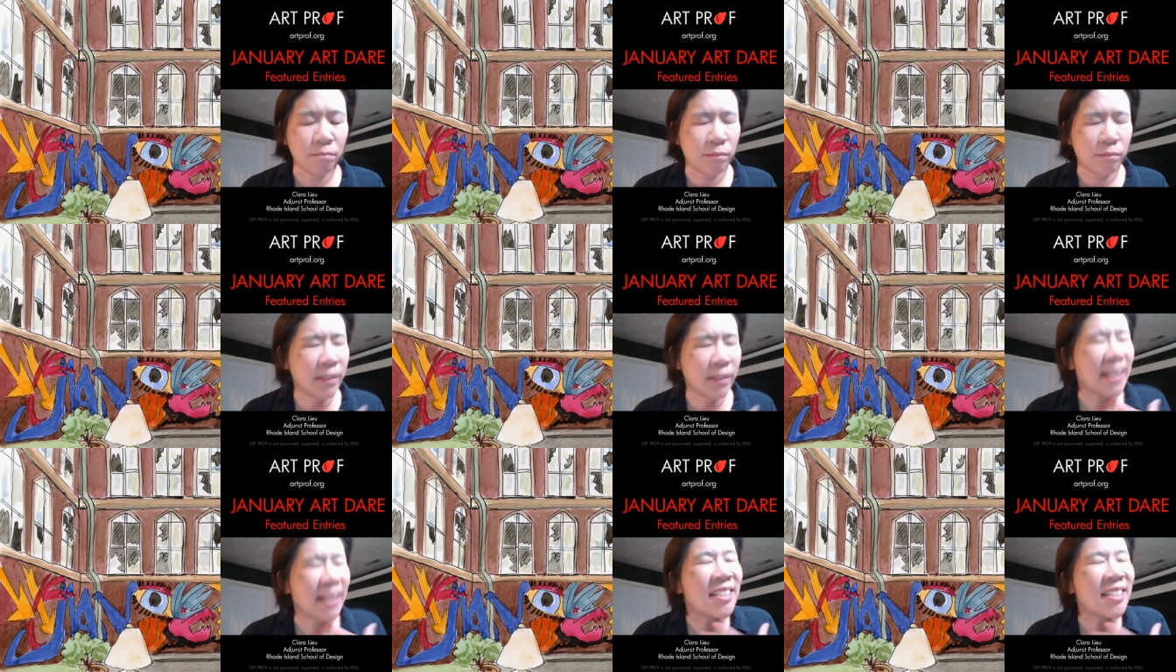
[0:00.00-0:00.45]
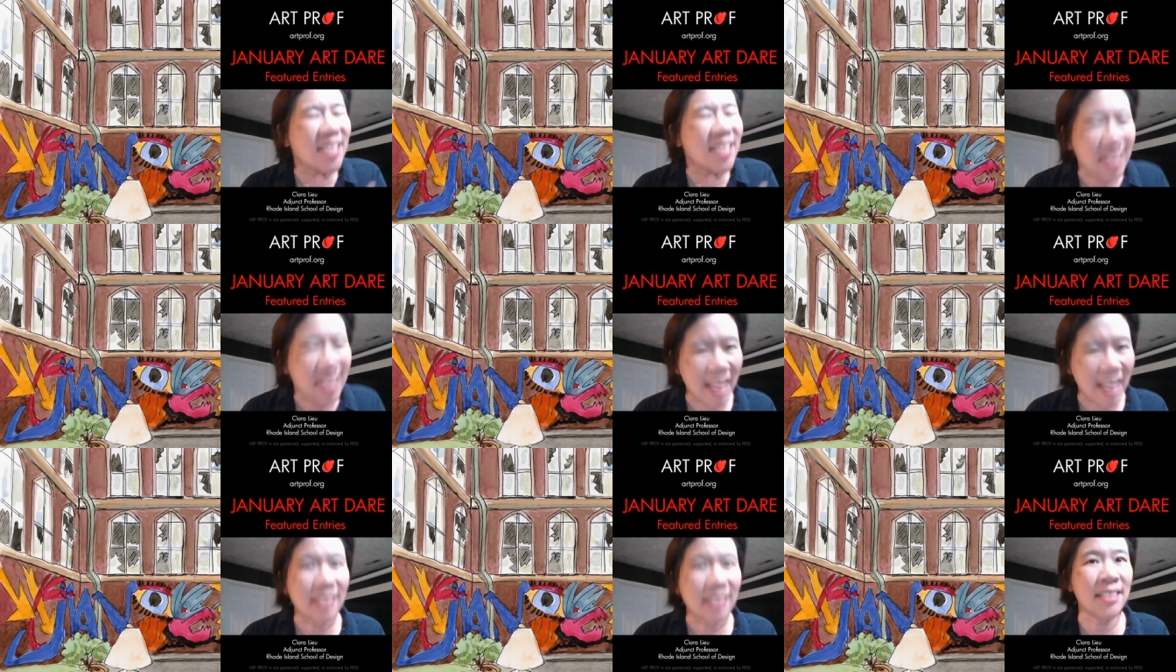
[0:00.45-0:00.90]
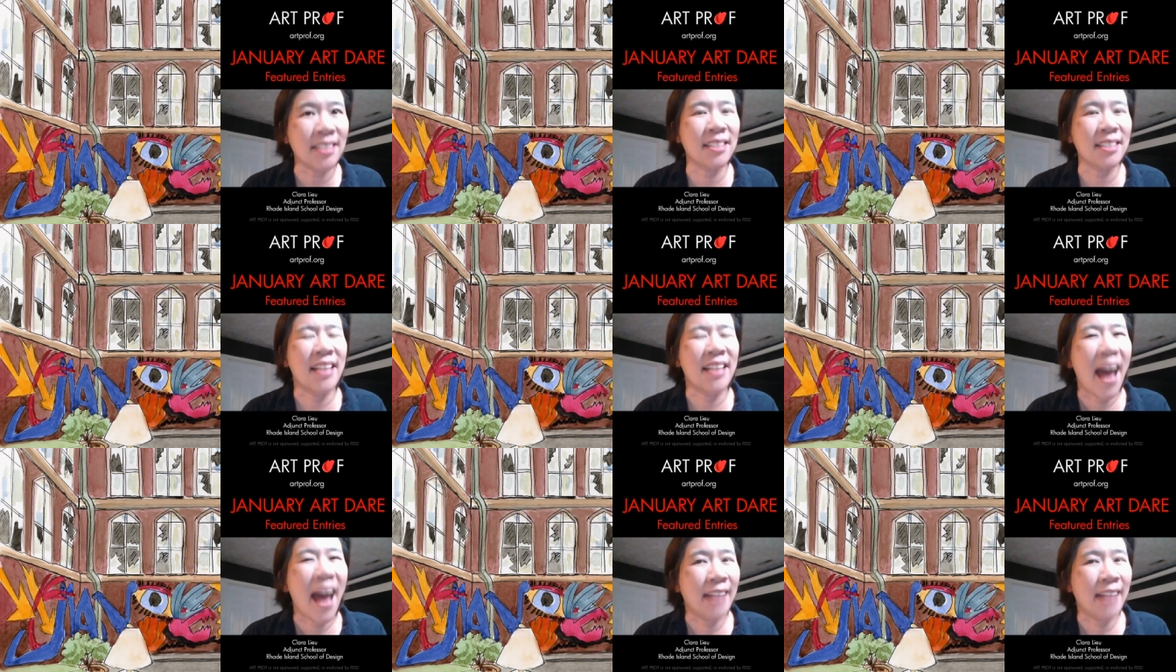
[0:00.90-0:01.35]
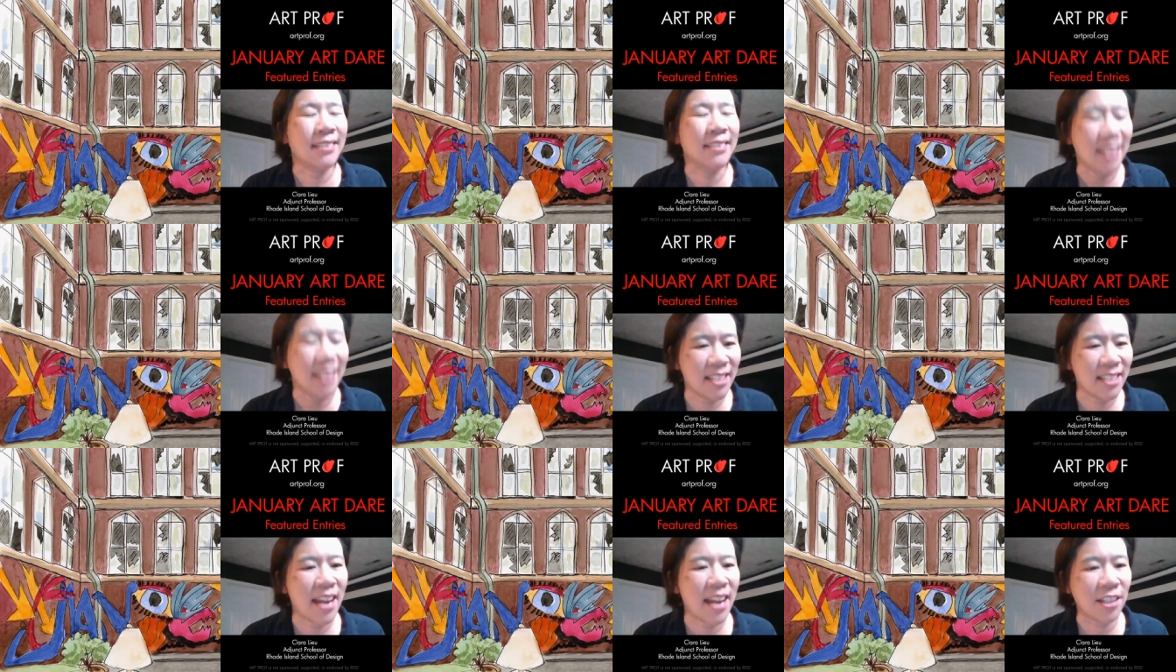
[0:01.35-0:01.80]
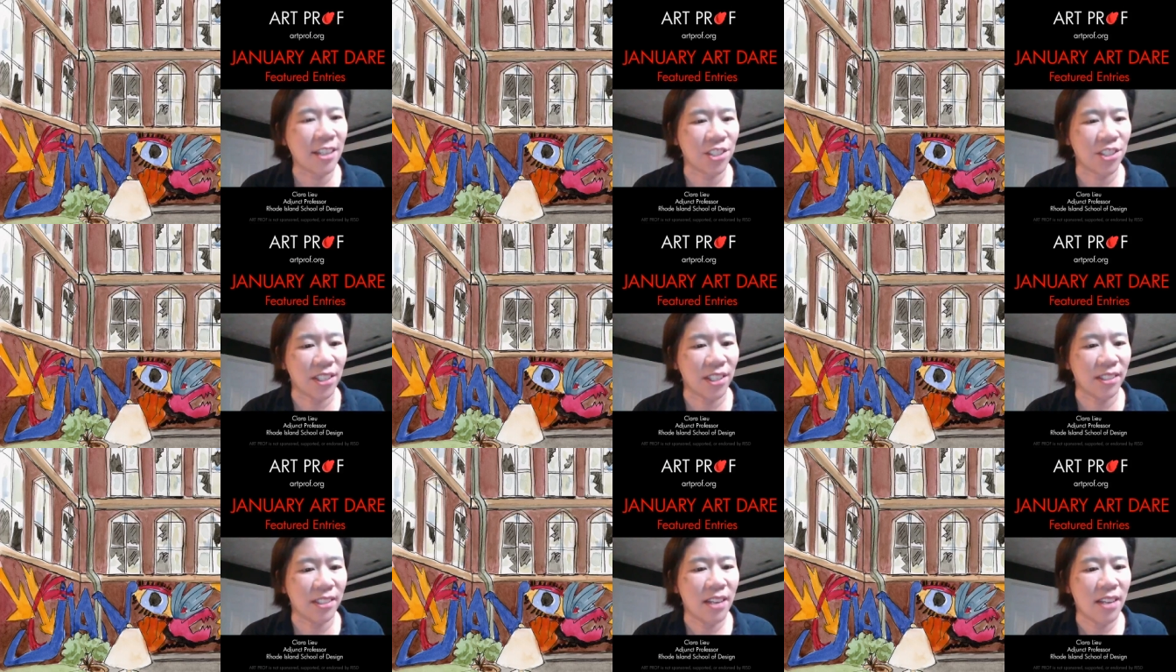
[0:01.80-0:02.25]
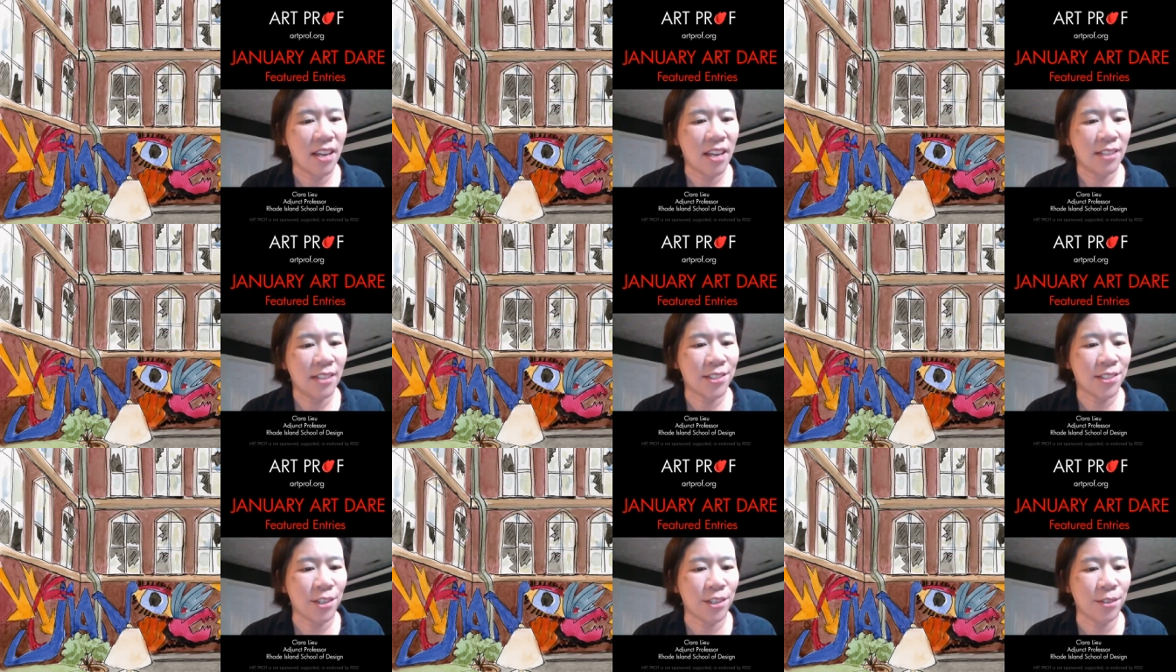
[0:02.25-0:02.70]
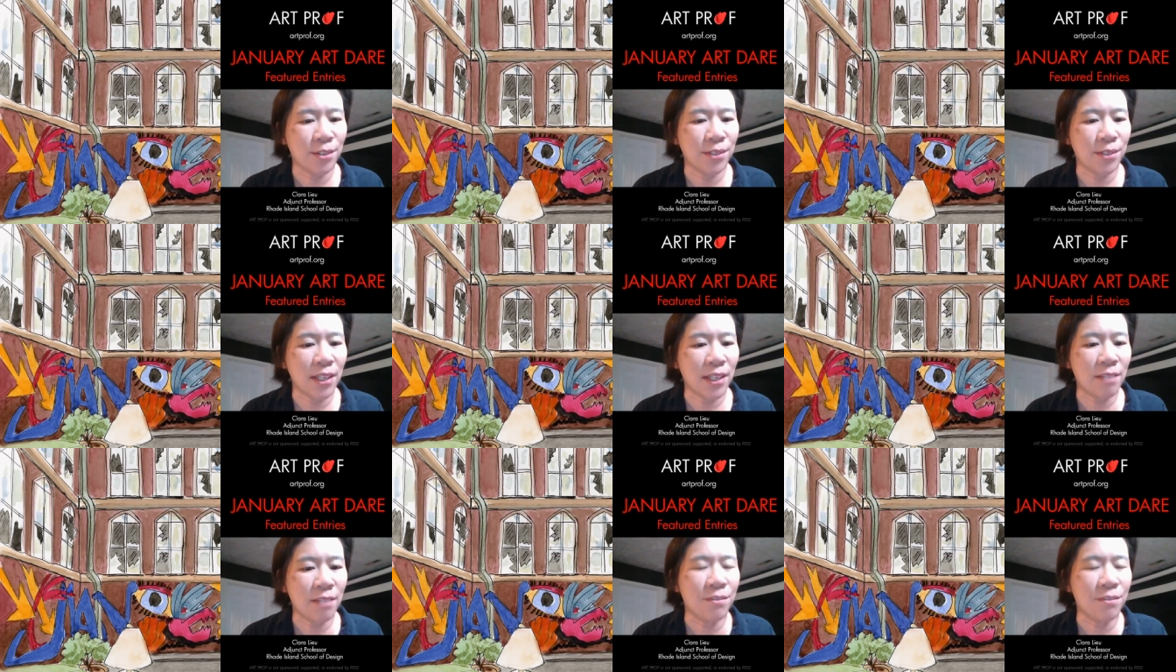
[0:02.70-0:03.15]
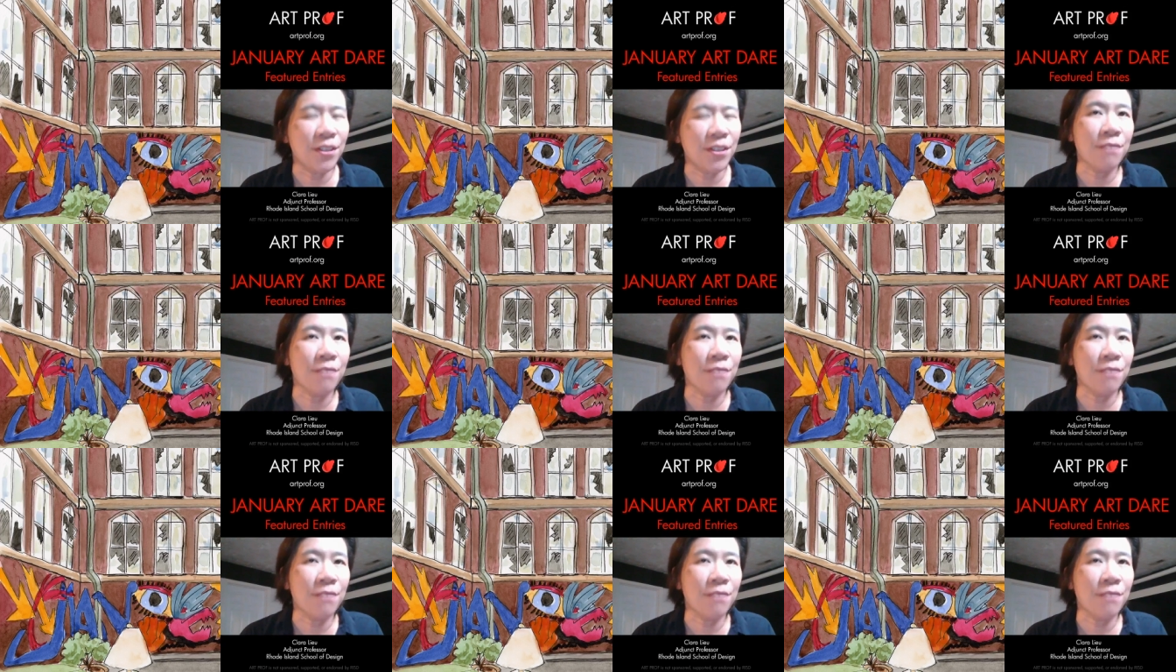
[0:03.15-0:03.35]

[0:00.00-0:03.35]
can sense that connection. So even if